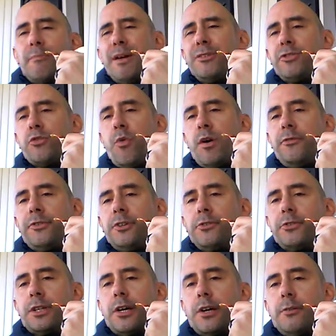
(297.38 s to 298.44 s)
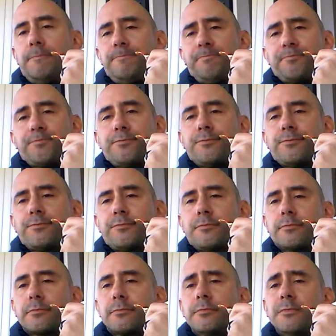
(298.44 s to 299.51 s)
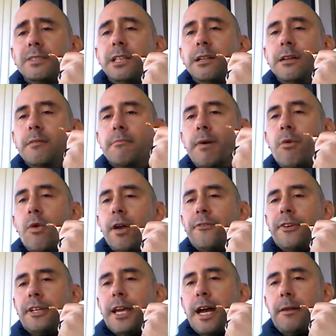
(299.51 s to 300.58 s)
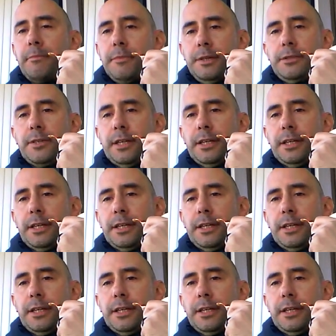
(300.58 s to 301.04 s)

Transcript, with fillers: about 12 years ago, my wife had gotten me